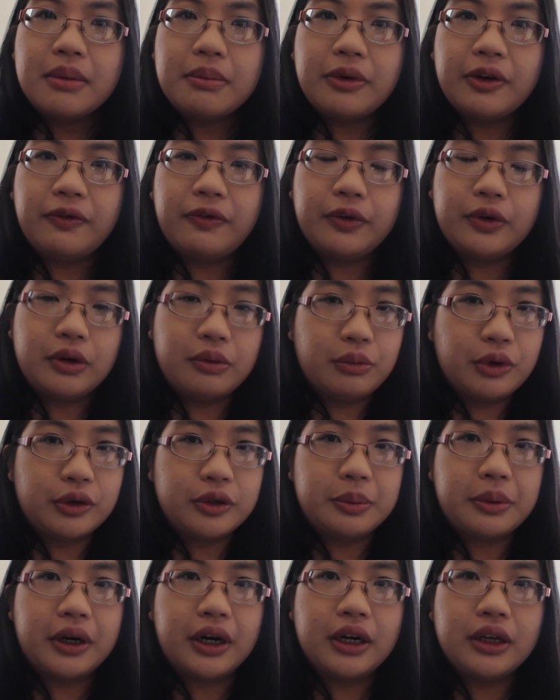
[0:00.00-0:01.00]
but for the
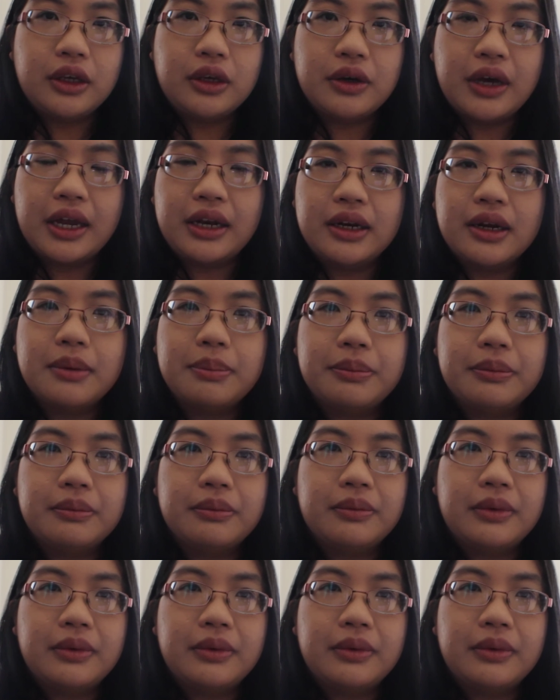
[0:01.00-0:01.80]
most part, you end up